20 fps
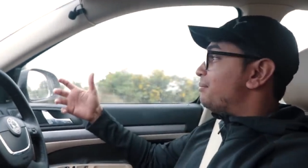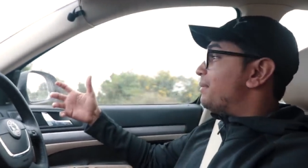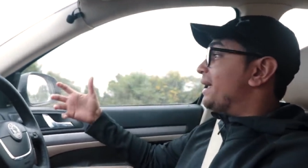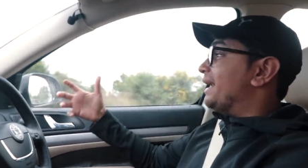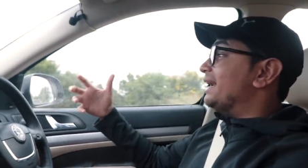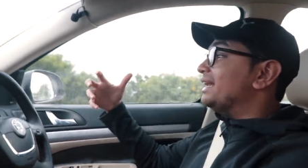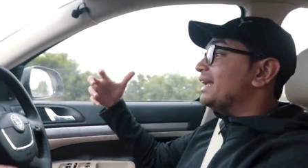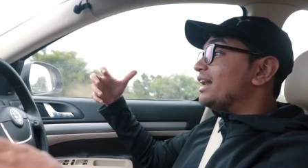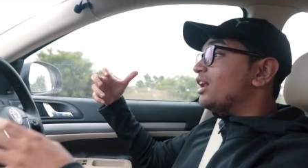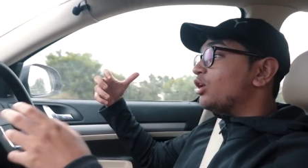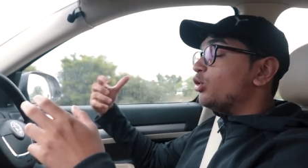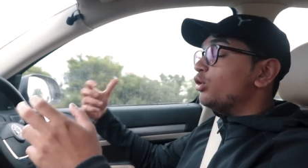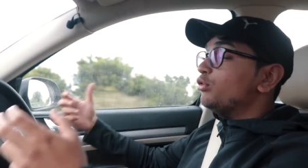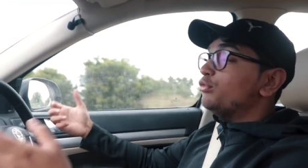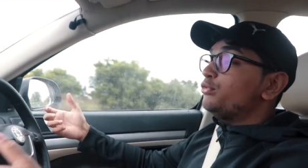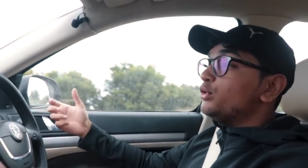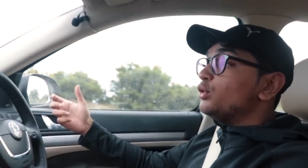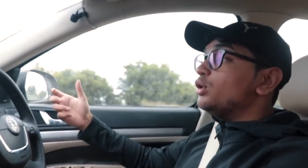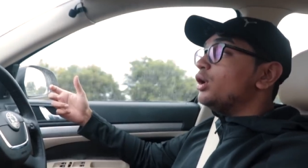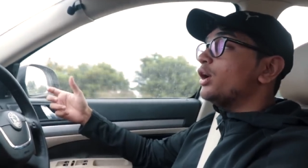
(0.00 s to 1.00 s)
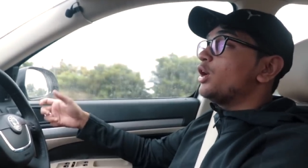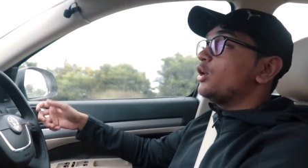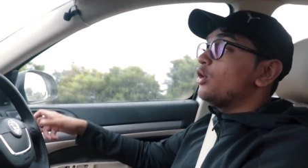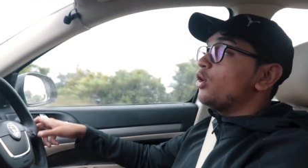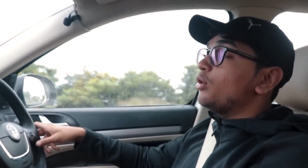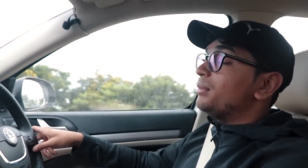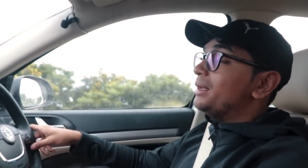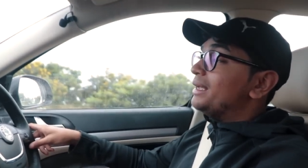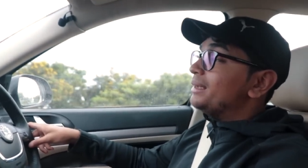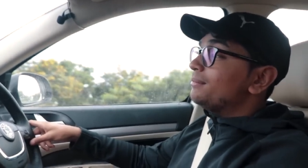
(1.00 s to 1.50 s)
maintain a good fuel
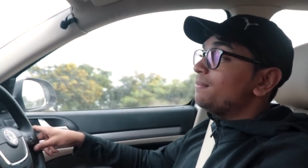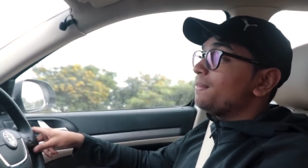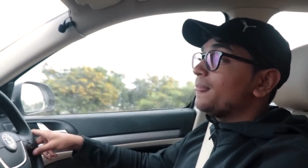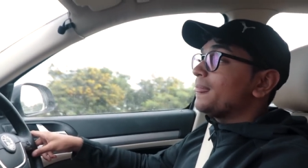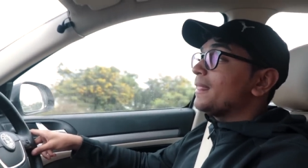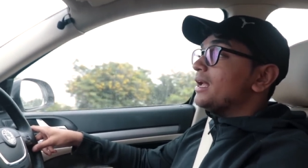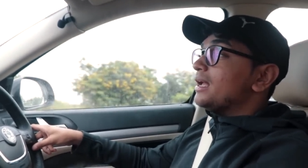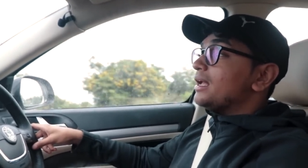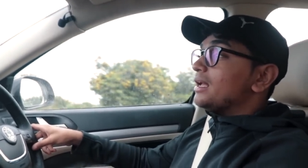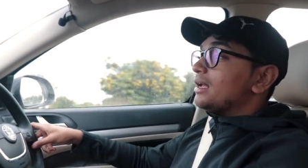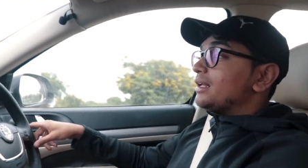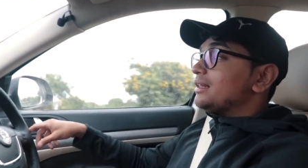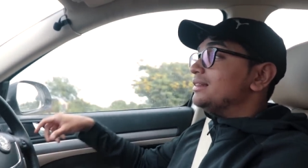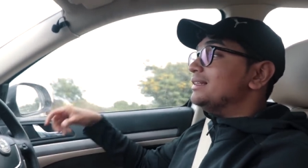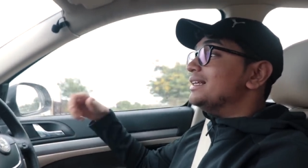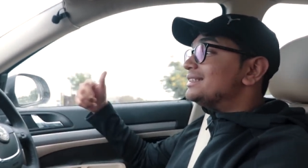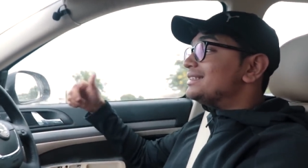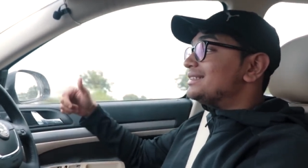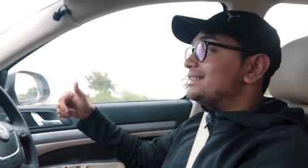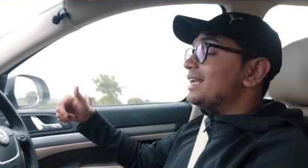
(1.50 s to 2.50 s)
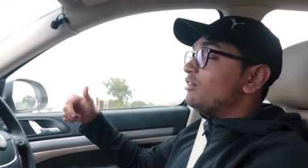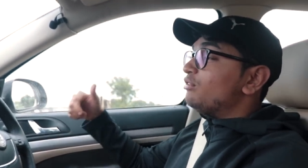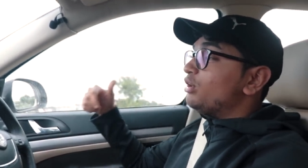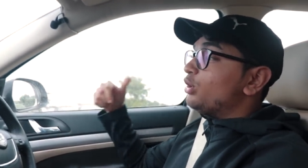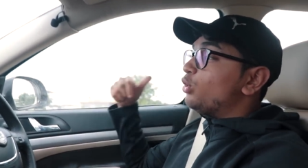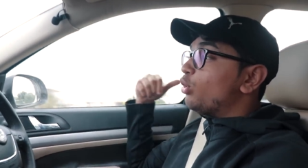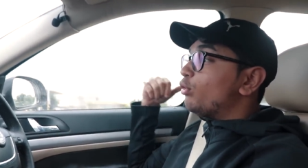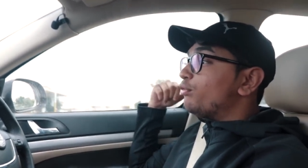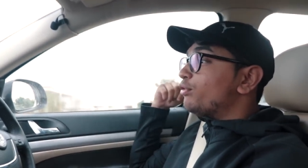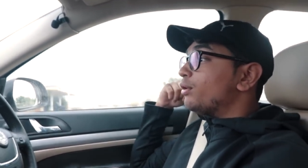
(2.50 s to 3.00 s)
economy, this thing will
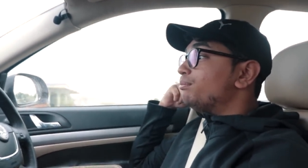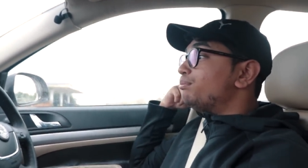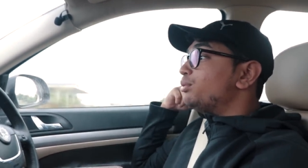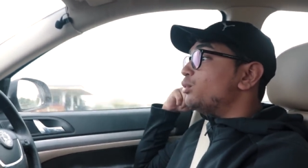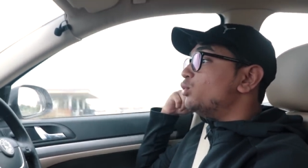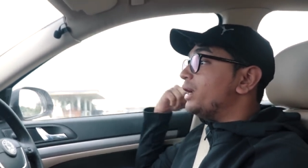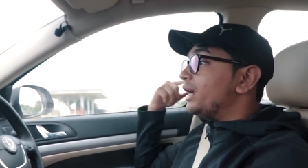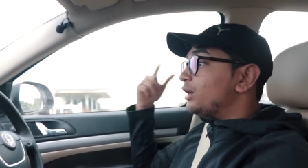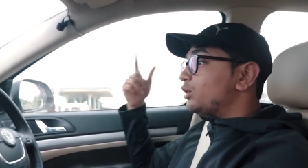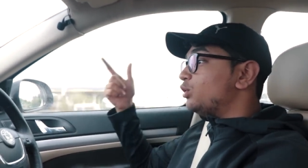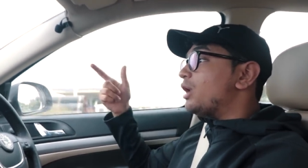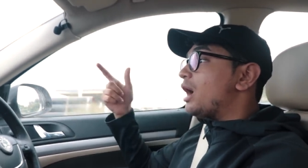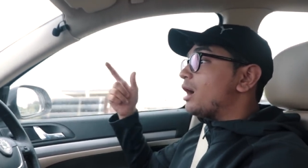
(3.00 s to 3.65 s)
go from Pune to